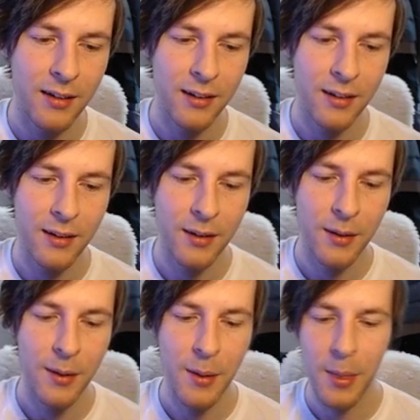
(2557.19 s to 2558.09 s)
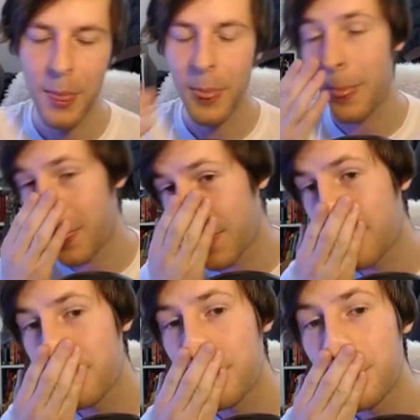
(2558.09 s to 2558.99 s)

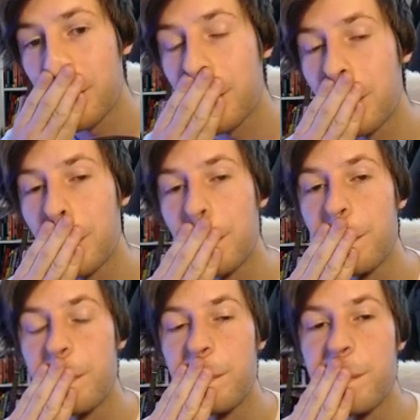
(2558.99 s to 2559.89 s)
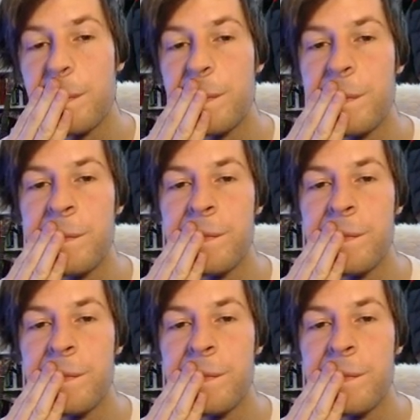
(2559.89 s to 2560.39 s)
Nobody speaks.